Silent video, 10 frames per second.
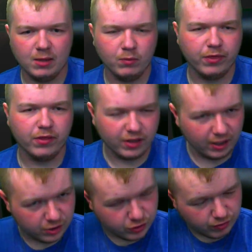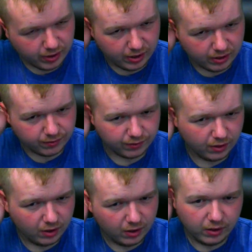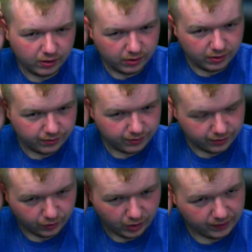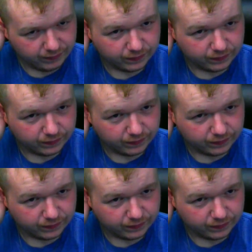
with the San Andreas, so I've